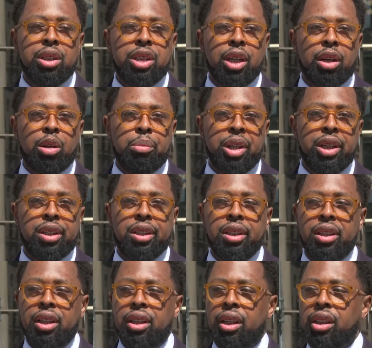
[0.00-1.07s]
settlement
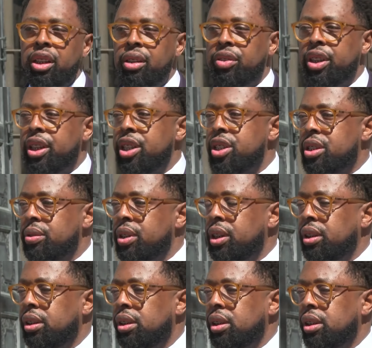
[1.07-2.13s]
in Cleveland
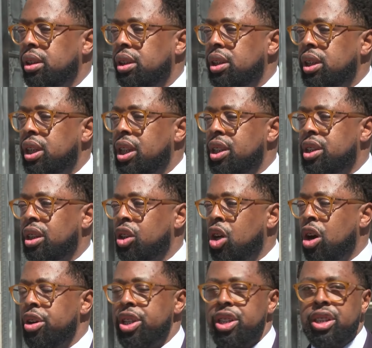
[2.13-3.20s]
history. It is the
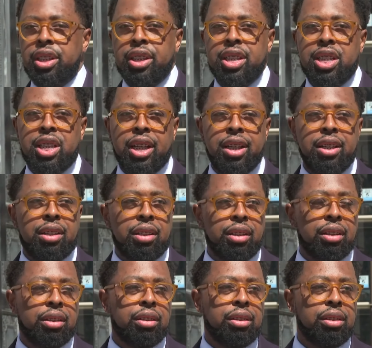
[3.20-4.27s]
largest in the state.
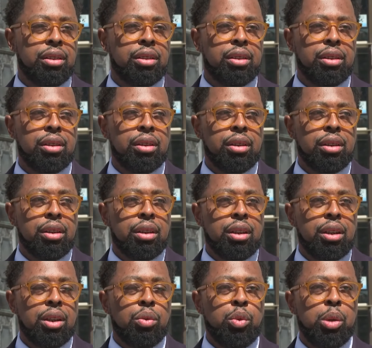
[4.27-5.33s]

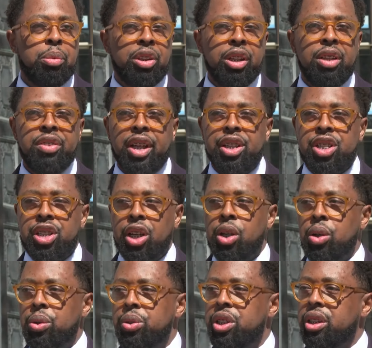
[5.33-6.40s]
We believe that
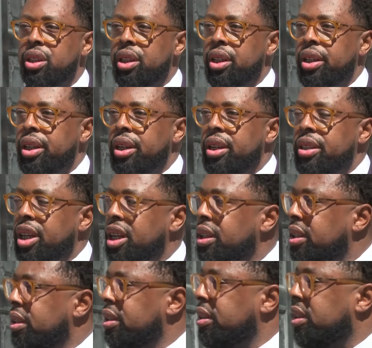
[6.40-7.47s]
shows
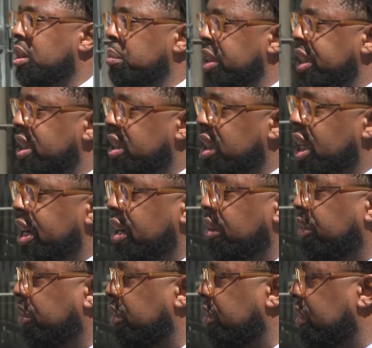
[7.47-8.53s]
that Tamia's life